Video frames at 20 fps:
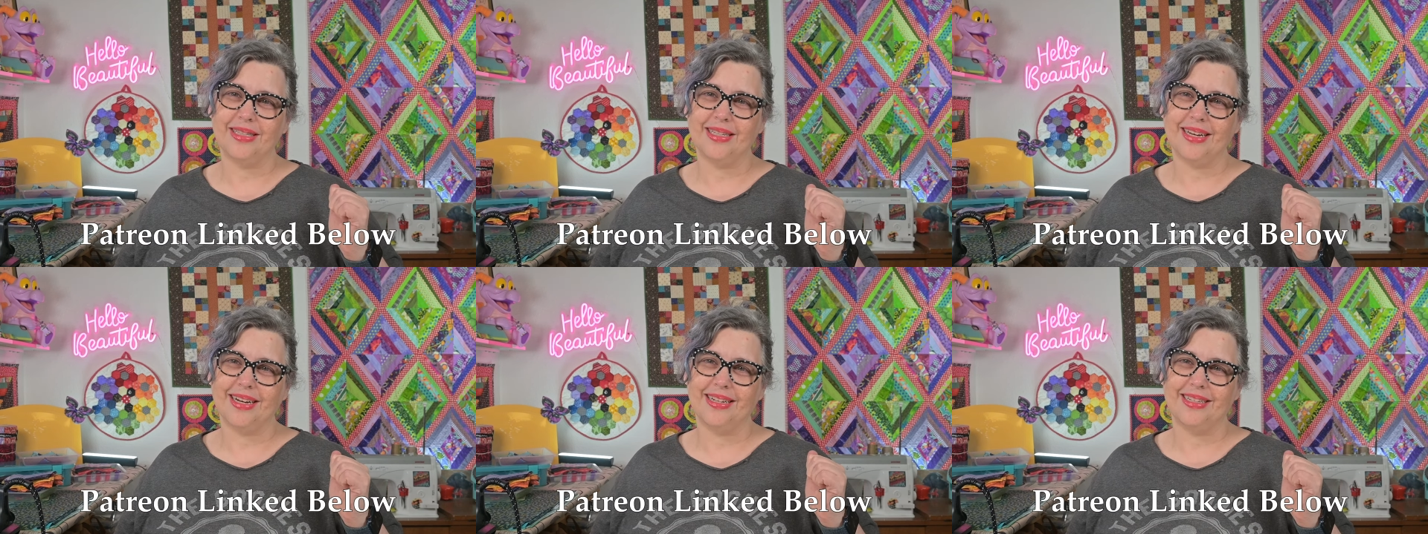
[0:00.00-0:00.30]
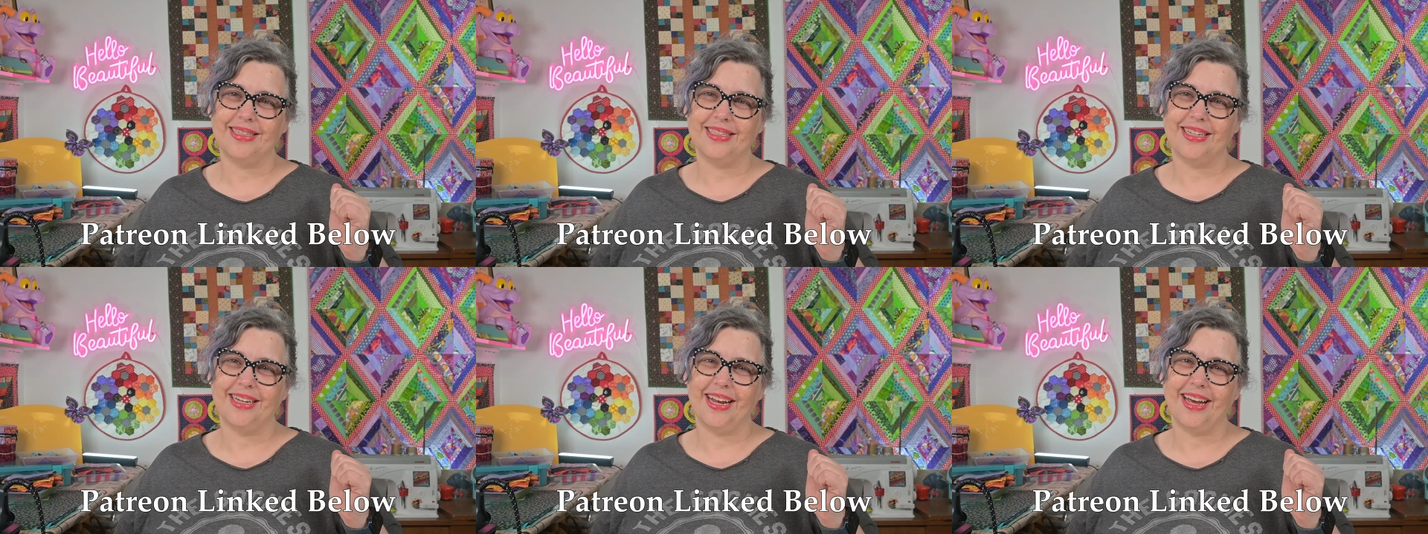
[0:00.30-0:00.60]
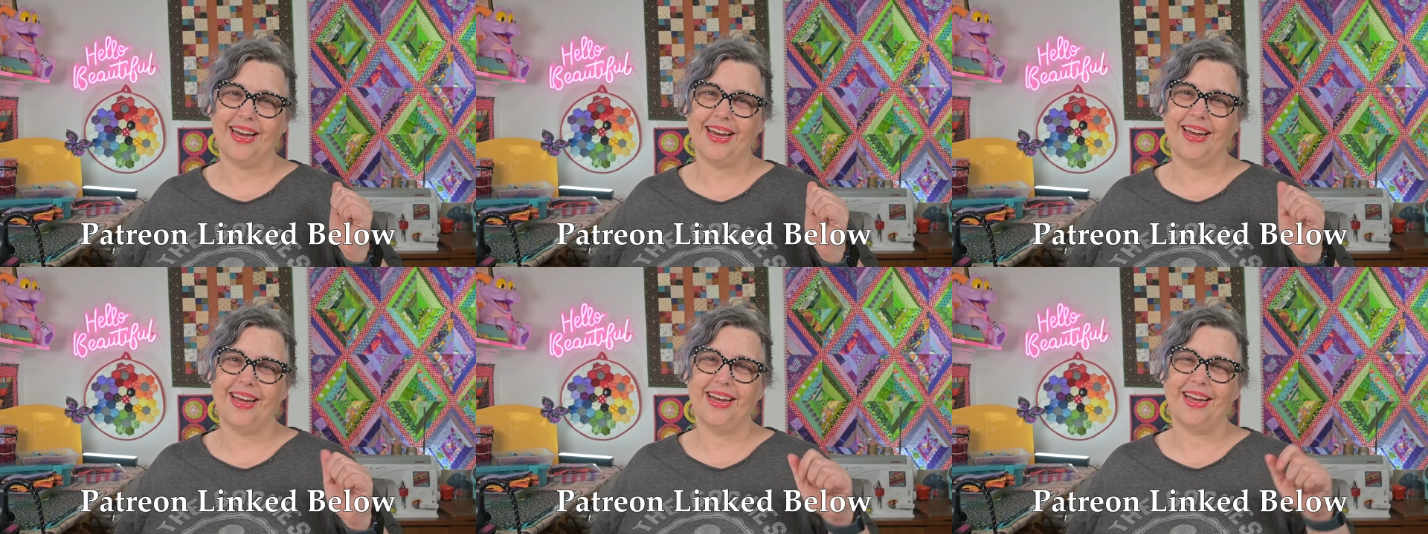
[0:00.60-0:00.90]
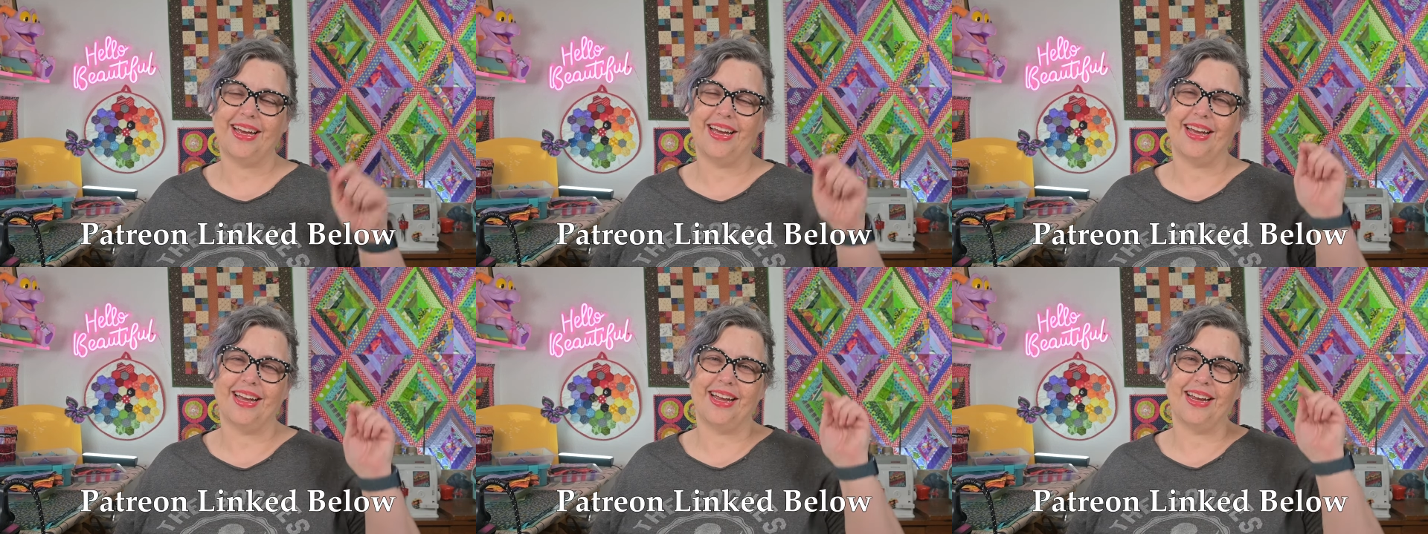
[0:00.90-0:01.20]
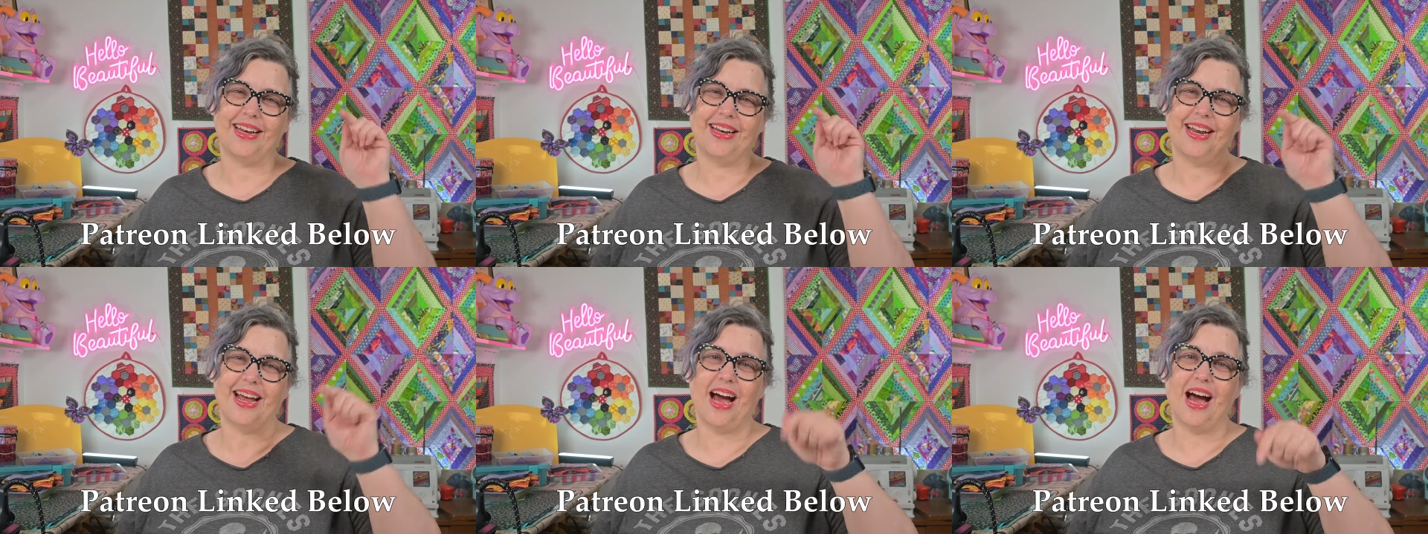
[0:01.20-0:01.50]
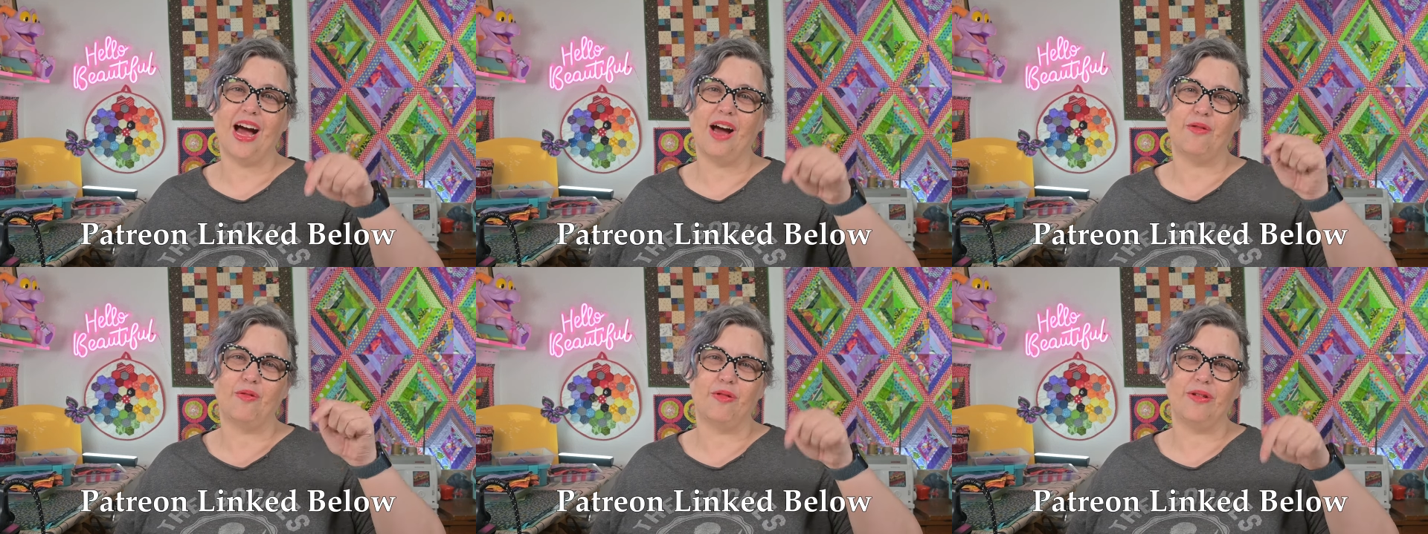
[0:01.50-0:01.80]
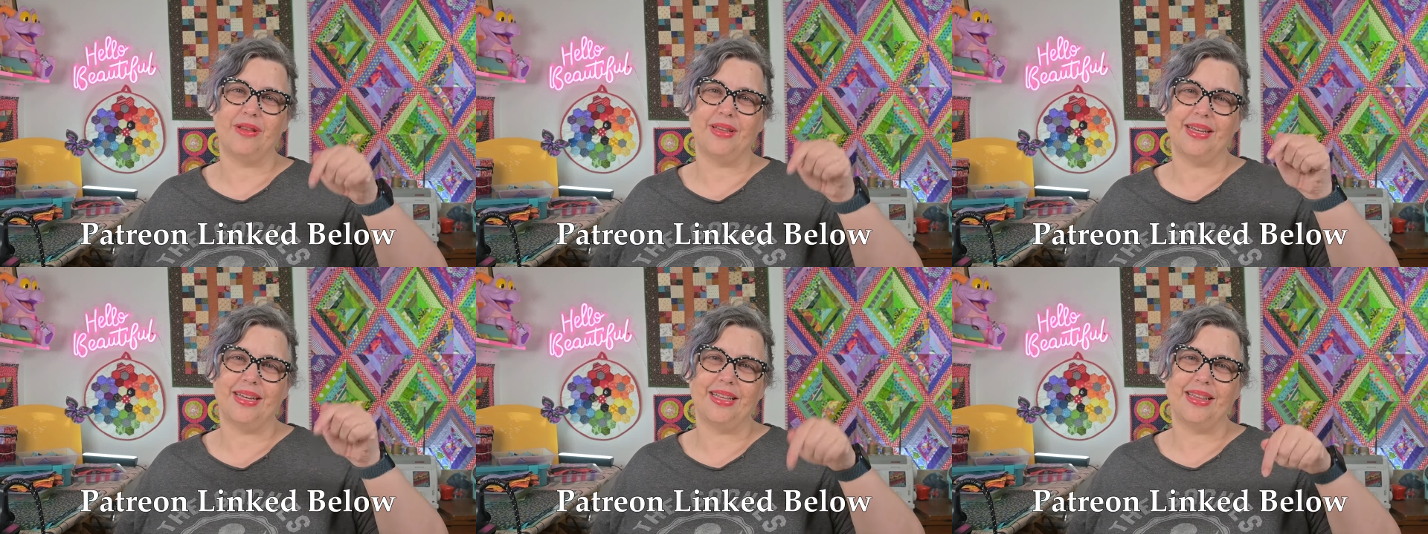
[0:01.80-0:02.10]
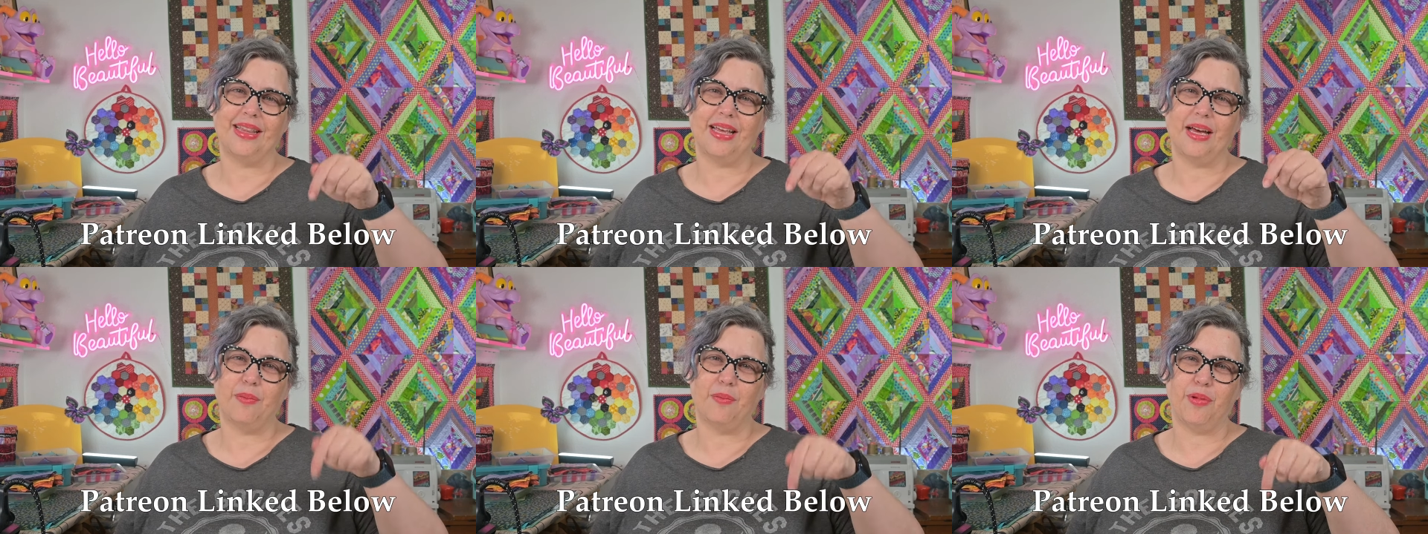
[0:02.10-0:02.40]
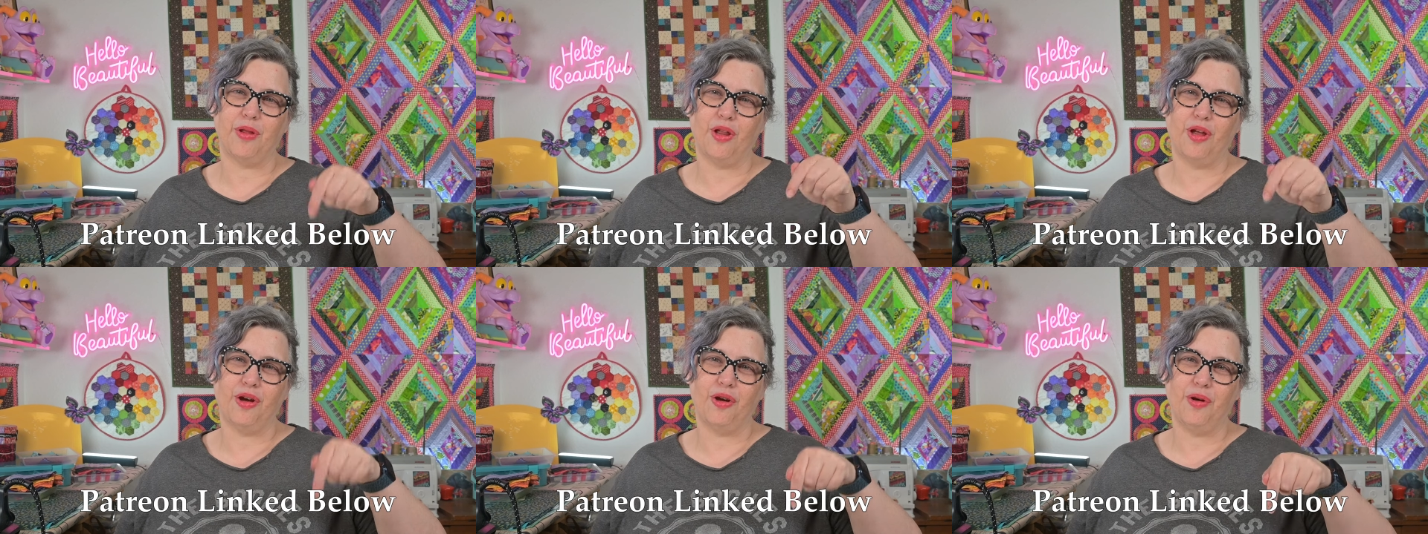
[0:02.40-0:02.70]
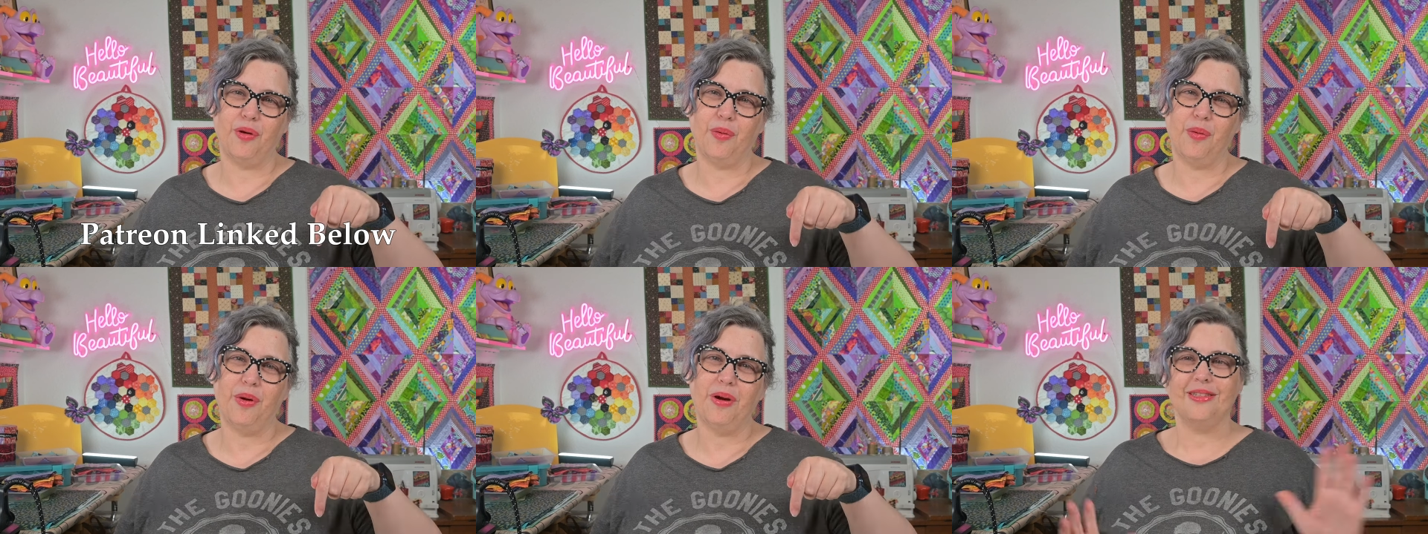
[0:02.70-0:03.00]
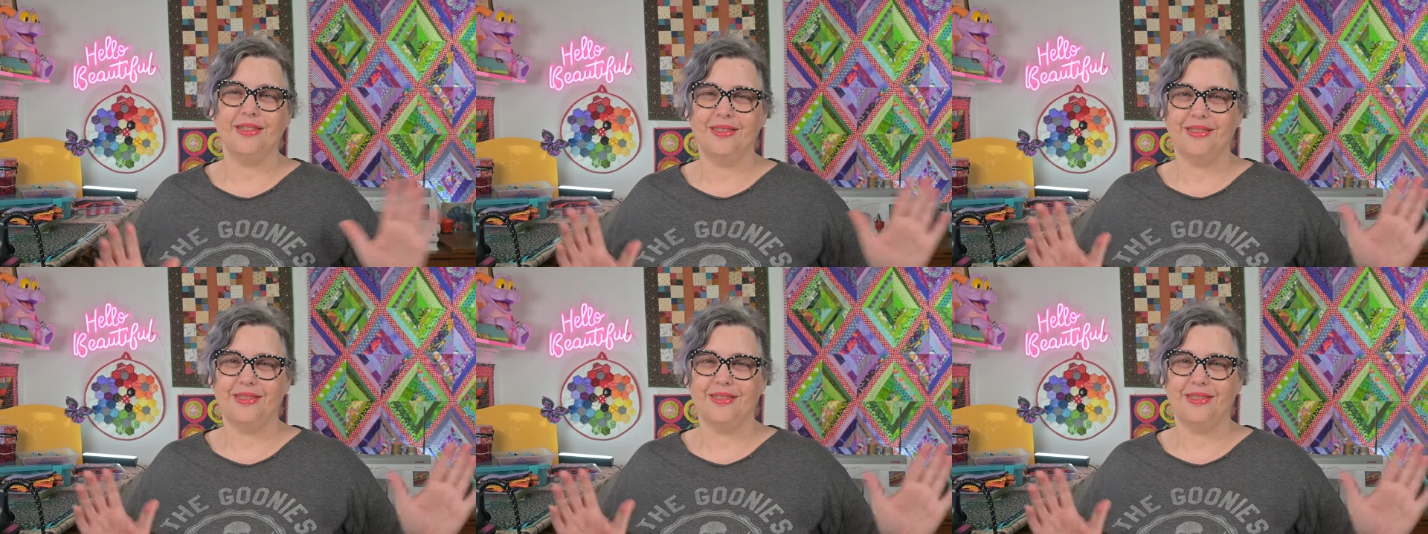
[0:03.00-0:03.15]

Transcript: site today and I will link that below